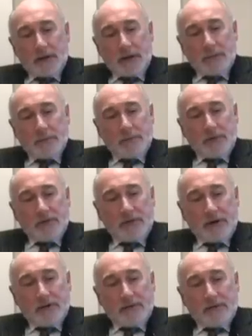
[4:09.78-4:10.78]
That
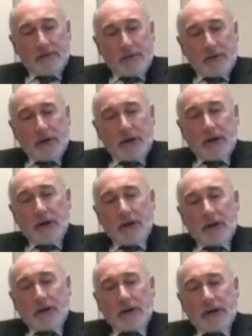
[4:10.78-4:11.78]
preserves
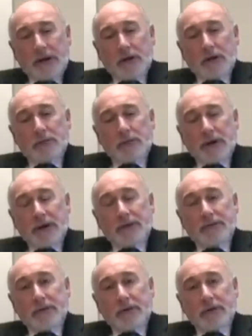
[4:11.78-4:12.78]
the unmarried
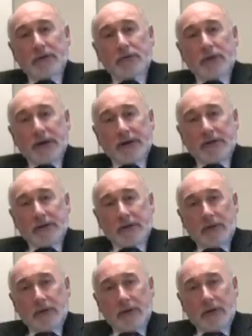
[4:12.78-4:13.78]
father's right
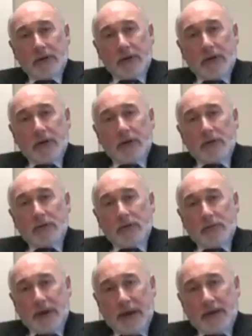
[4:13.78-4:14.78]
to
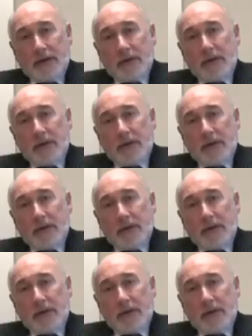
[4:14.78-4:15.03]
make